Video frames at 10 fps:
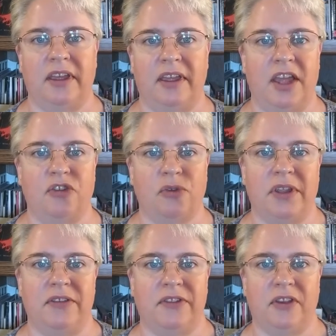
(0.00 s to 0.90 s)

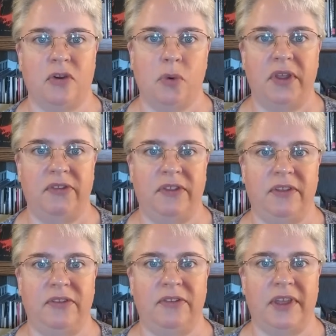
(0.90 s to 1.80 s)
entries and
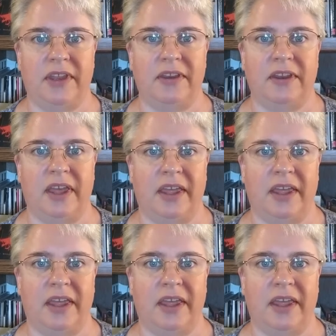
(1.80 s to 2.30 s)
quizzes and